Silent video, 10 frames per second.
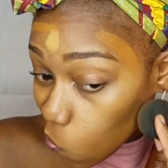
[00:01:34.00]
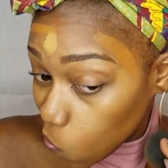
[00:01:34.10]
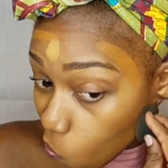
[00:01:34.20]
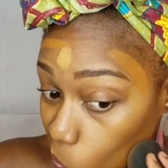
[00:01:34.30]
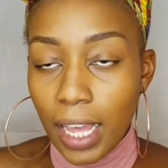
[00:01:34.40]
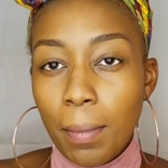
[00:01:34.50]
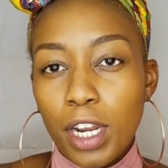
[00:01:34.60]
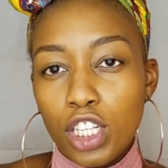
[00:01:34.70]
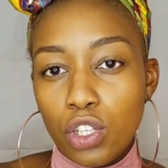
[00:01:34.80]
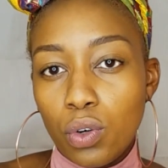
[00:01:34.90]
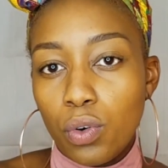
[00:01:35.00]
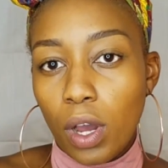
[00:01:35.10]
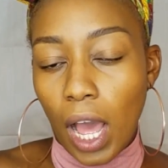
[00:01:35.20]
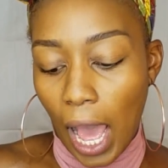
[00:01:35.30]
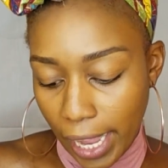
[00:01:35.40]
I think I'm gonna do
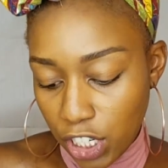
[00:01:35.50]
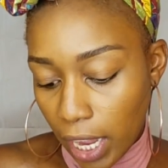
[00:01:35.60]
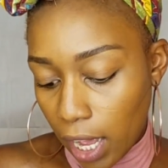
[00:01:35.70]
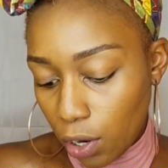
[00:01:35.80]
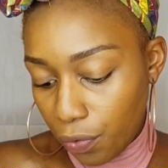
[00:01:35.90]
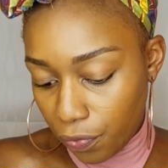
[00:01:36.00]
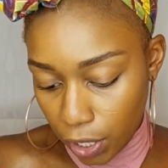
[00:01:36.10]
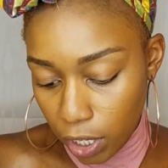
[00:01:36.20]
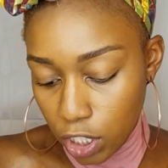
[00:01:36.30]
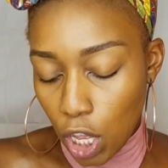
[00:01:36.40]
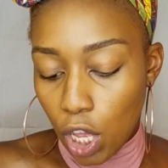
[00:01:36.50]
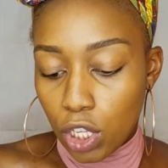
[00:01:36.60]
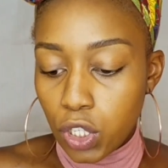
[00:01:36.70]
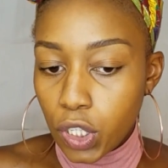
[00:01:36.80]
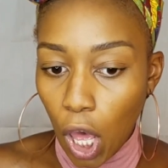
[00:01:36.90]
eyeshadow first.
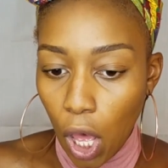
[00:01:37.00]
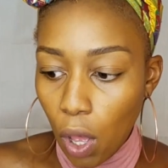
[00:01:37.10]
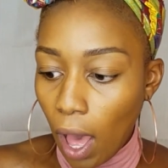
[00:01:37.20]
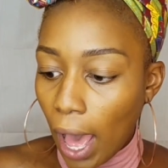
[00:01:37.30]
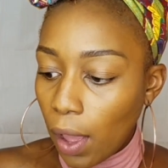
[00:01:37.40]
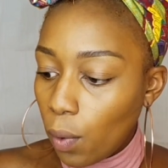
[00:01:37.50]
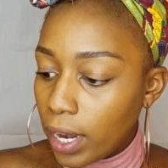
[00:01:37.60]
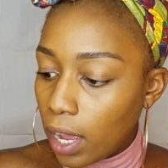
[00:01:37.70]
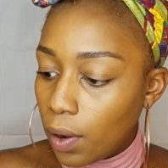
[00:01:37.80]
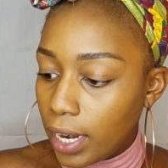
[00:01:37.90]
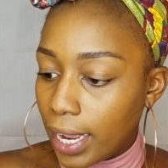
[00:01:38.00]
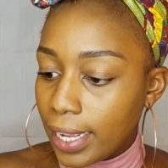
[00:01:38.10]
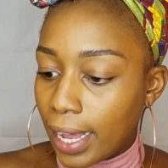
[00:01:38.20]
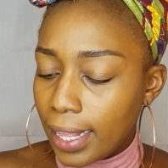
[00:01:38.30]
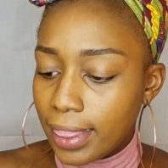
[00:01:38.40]
So I went out and I
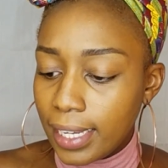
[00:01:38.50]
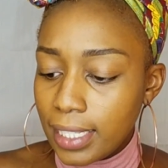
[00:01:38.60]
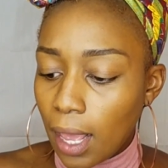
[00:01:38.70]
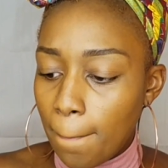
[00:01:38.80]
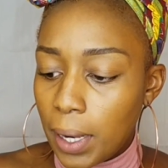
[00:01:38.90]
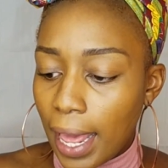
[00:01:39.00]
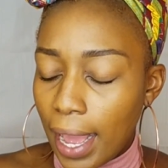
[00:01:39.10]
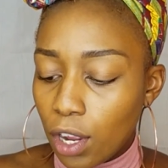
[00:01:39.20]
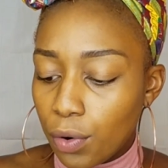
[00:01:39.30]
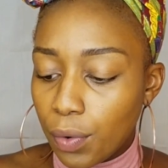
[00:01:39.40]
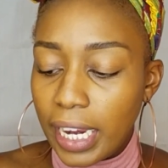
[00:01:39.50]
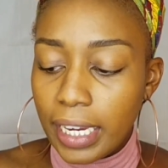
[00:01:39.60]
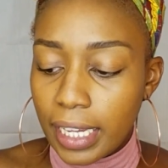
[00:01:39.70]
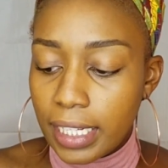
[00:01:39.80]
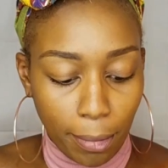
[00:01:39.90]
got this Black
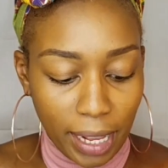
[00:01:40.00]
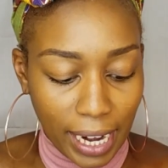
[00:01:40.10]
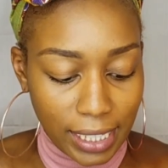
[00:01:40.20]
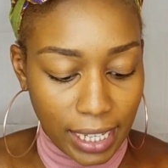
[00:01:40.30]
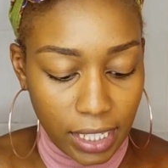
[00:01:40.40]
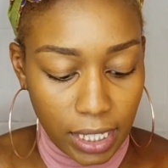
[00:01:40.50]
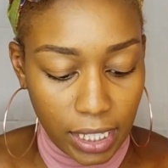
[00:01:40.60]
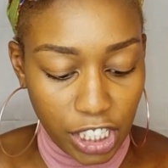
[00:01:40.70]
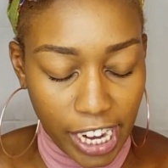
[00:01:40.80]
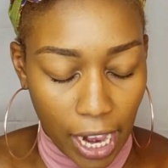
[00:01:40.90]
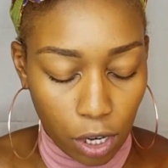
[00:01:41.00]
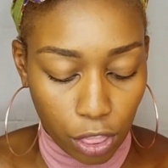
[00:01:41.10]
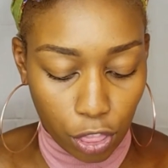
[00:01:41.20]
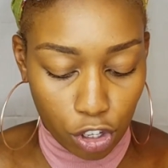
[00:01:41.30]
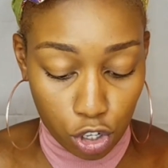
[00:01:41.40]
Radiance Urban Identity Shadow
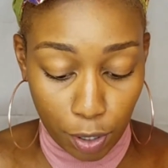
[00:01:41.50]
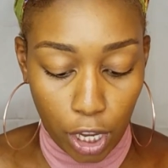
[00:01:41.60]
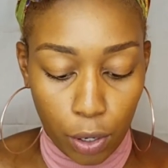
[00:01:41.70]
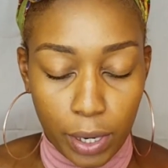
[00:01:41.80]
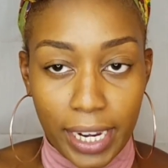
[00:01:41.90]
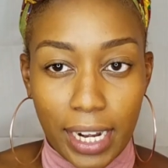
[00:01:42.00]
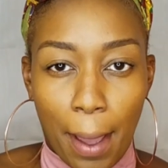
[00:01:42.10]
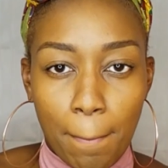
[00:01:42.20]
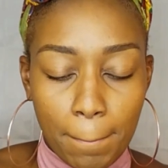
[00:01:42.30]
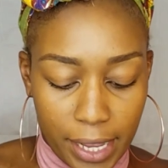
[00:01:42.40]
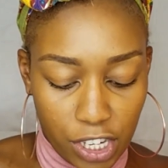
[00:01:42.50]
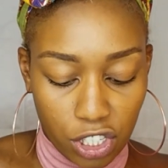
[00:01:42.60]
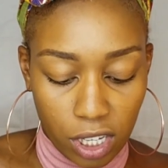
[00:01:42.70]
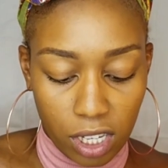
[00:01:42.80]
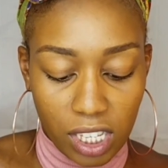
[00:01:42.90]
Trio in
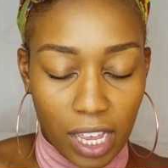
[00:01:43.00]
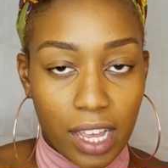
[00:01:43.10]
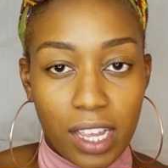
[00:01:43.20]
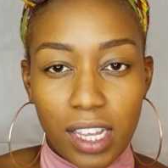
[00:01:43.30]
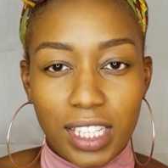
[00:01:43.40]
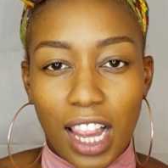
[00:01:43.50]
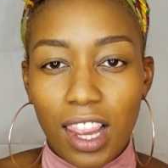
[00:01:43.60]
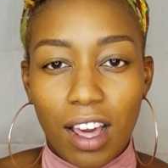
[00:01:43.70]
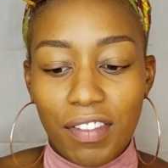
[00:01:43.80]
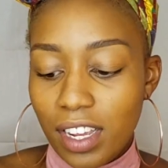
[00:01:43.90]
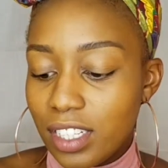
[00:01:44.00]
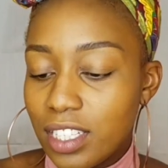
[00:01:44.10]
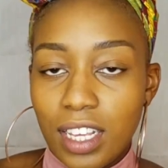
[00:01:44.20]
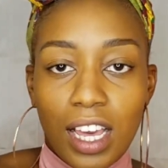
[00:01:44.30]
Ambition. Yes, I love it.